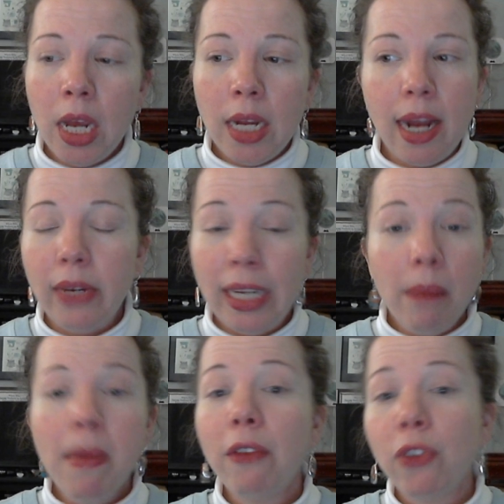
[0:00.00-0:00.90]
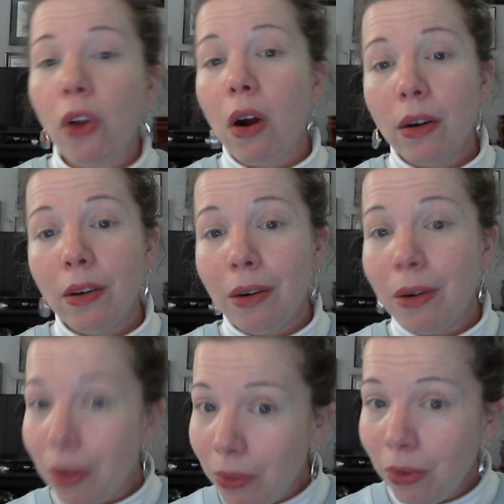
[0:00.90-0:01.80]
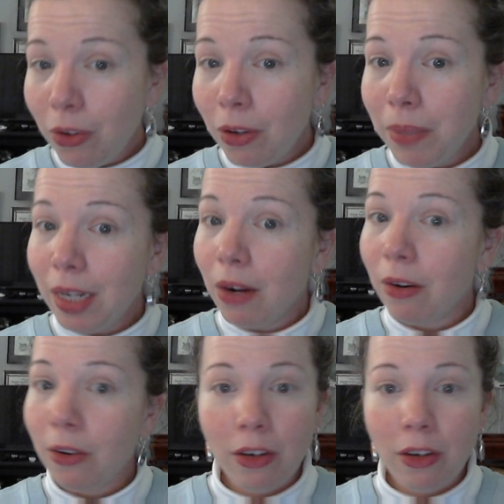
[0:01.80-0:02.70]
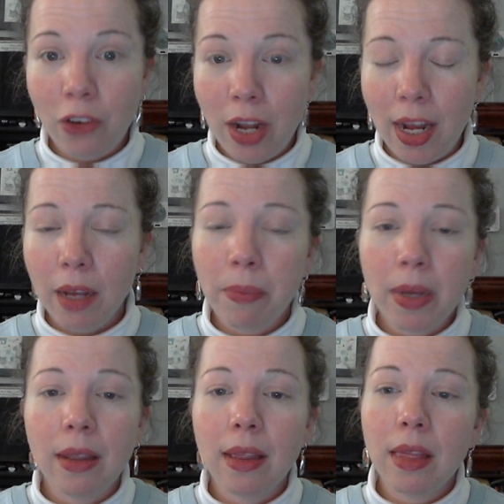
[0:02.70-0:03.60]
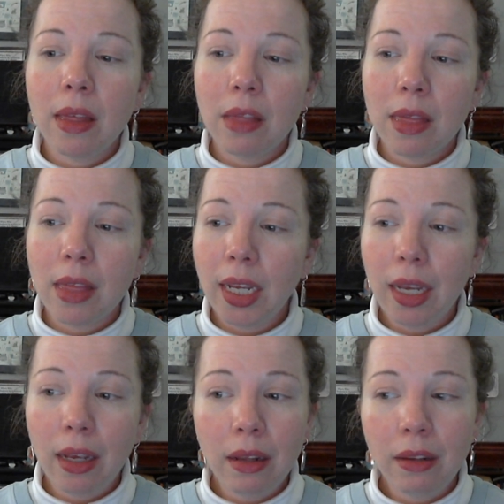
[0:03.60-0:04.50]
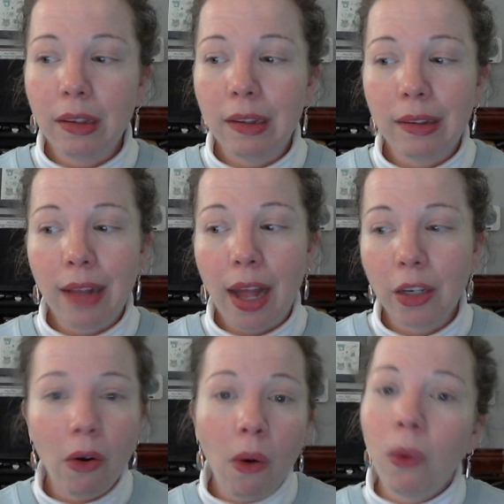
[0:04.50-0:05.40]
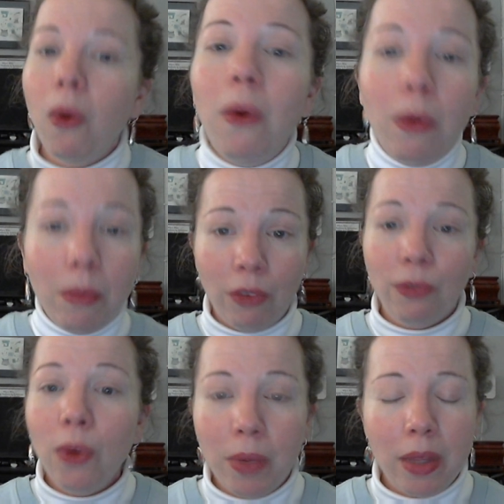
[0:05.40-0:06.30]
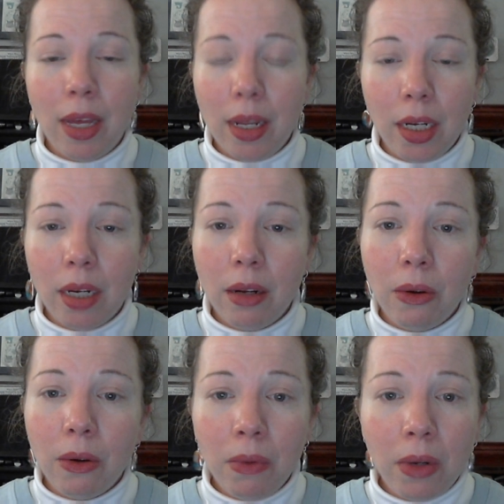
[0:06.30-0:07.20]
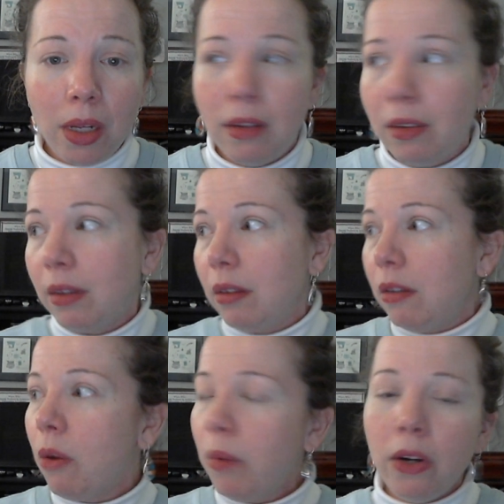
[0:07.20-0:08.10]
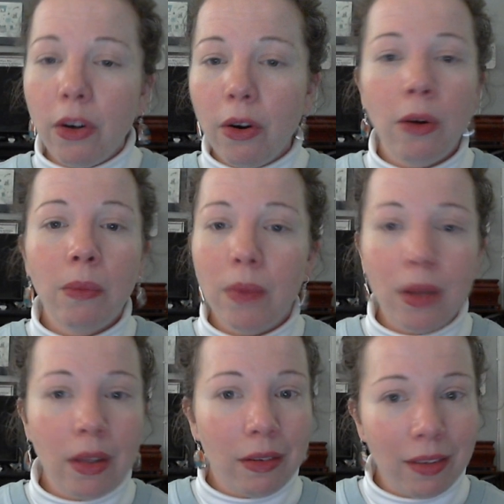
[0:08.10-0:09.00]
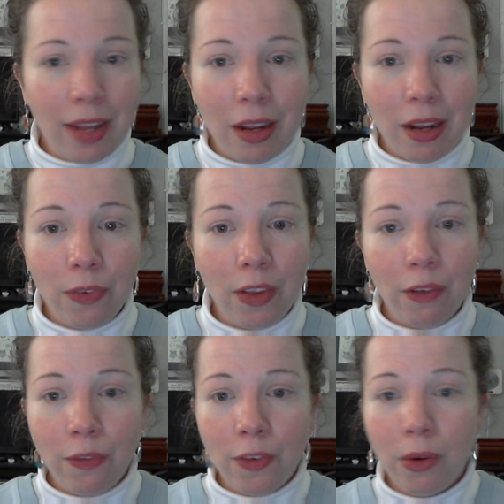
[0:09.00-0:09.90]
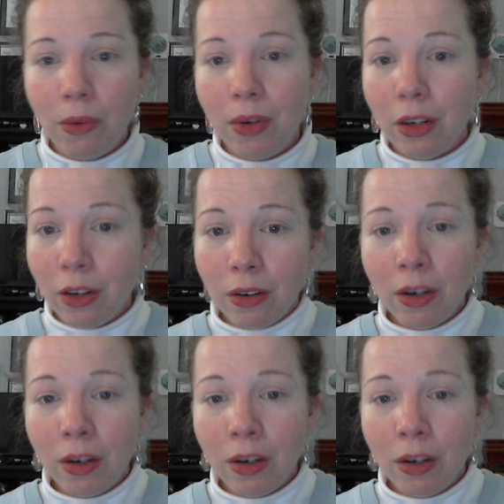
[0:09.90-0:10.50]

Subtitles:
Now, EMFs are known to be carcinogenic, but the thing is that your whole home is full with it. It's nowhere in your home is safe if you go near